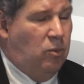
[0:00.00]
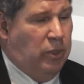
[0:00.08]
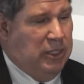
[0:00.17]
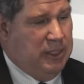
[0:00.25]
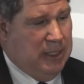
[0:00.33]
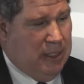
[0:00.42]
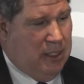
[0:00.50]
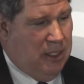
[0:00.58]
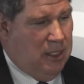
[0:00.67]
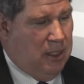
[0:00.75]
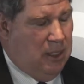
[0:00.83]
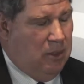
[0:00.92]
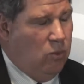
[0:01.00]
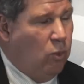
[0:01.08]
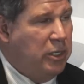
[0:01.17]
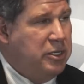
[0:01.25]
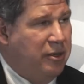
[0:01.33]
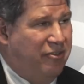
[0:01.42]
We did the
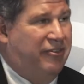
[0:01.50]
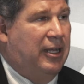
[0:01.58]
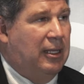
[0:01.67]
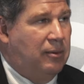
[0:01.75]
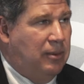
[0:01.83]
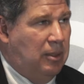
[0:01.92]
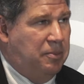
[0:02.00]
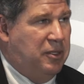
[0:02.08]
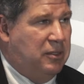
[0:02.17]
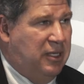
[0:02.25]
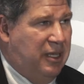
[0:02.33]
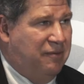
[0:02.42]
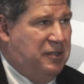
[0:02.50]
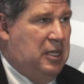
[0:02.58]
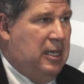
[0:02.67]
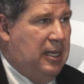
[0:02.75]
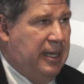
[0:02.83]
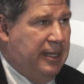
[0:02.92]
one-year follow-up that the
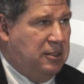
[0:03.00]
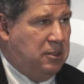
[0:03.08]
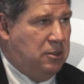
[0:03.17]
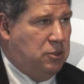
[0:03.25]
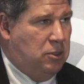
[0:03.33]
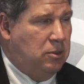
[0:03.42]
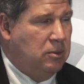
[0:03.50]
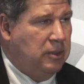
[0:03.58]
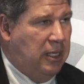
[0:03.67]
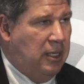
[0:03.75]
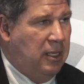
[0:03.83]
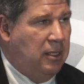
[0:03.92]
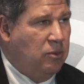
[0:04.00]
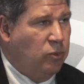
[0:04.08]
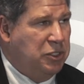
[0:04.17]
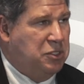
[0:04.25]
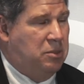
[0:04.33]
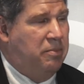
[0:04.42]
FDA asked us to, and
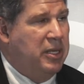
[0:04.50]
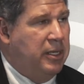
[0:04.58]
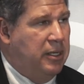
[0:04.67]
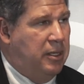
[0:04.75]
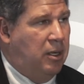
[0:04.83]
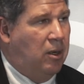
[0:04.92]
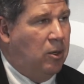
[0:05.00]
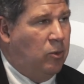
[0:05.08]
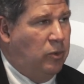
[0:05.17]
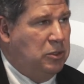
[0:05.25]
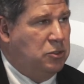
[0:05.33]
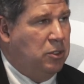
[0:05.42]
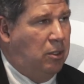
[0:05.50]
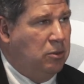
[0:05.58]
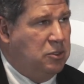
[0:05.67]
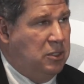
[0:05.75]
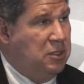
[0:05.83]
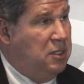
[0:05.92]
we submitted our
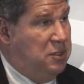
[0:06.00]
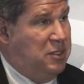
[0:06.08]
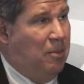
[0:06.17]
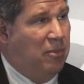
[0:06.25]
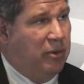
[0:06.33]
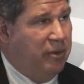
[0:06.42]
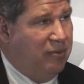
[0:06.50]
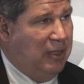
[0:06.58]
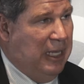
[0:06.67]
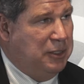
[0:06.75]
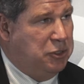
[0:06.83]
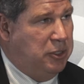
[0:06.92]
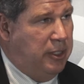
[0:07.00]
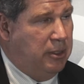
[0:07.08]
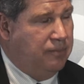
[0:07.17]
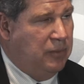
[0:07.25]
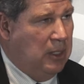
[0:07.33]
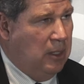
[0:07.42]
results in December of last year.